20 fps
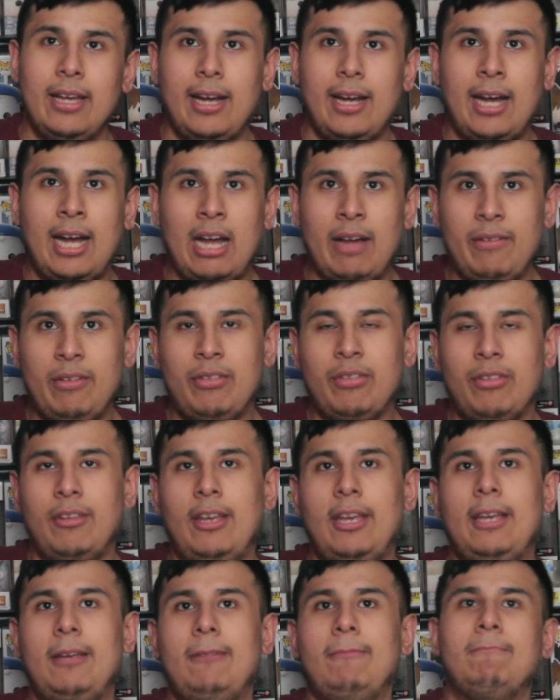
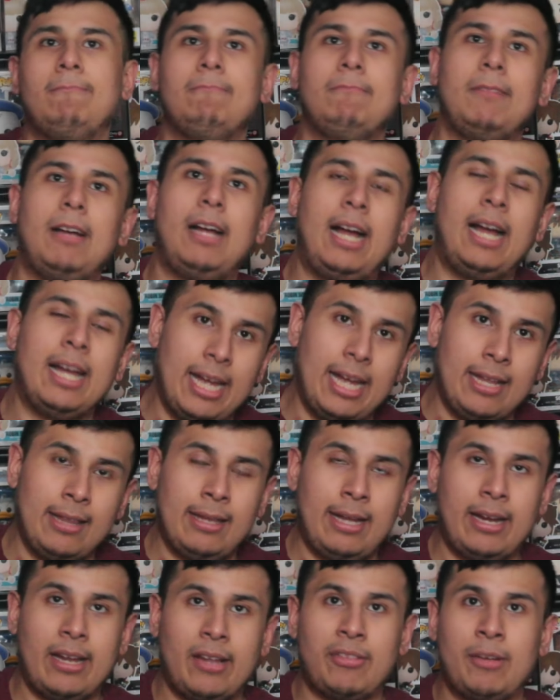Obviously, again,
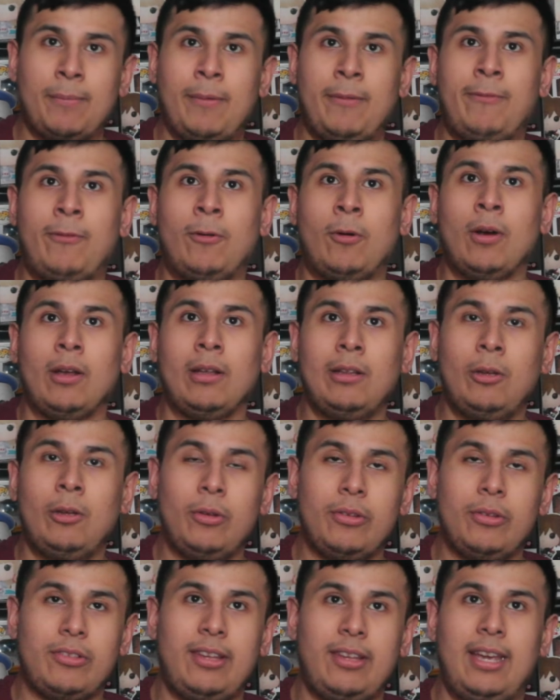like I said before,
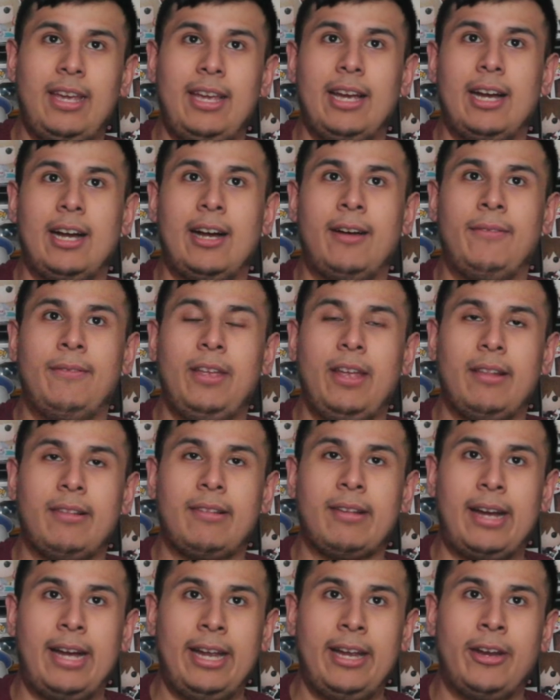Lucy of the
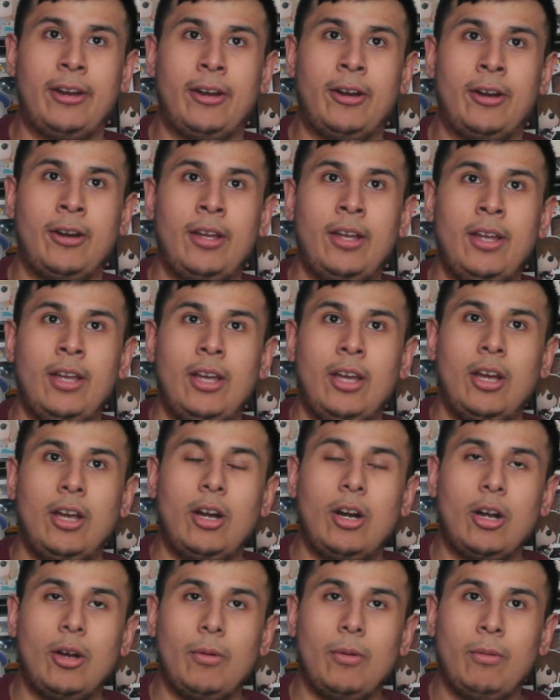entire,
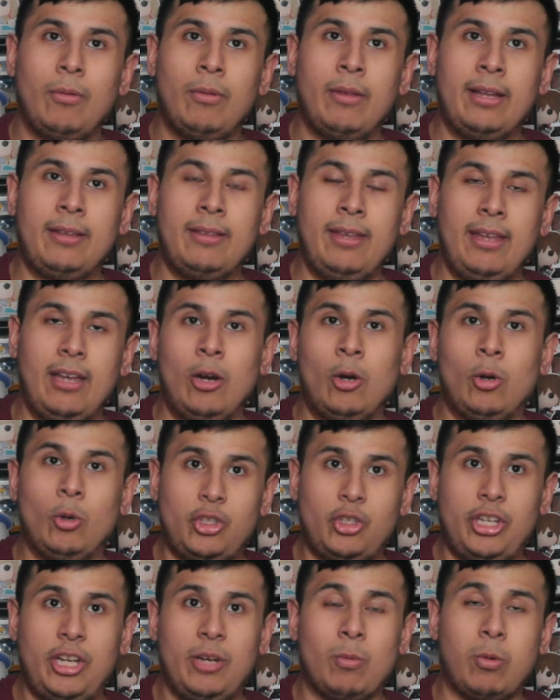like, the
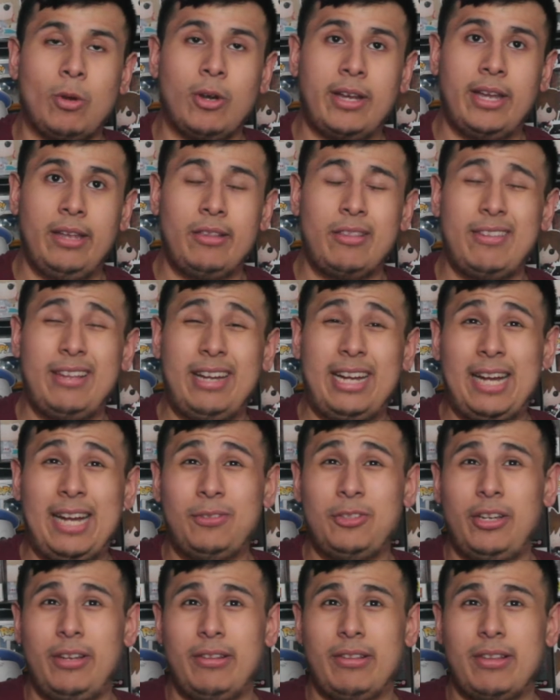OG rookie
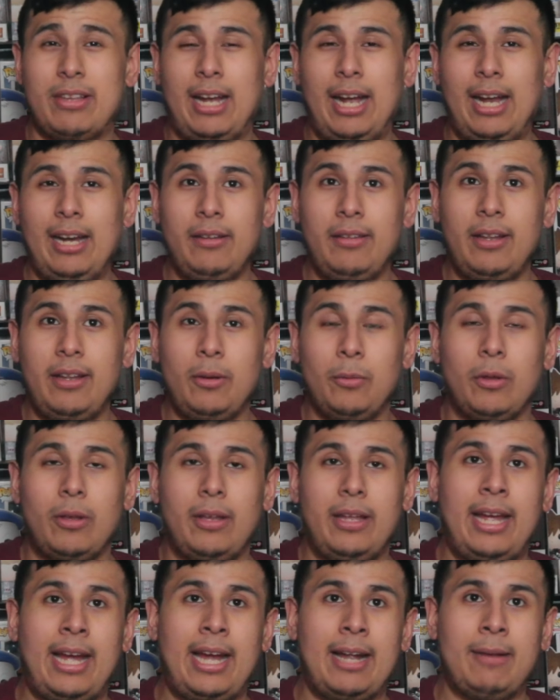staff, she's kind of not
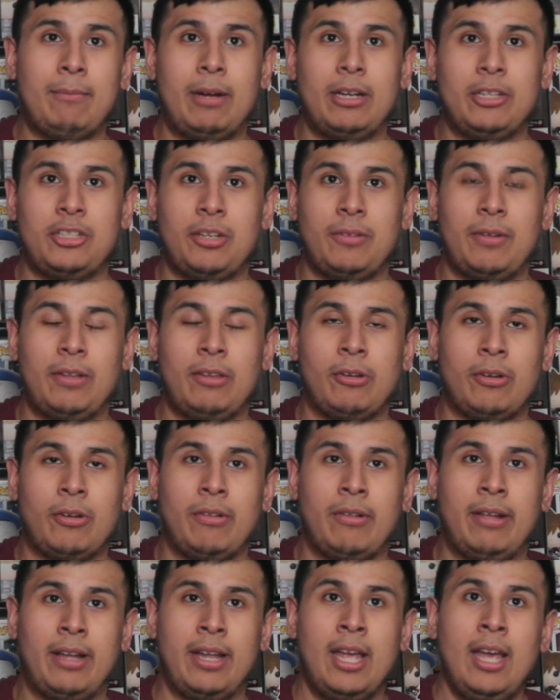really had much of a
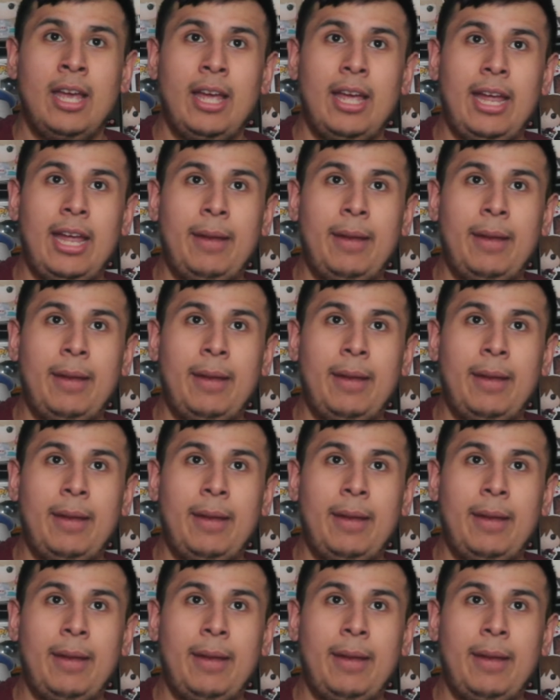turn, like, a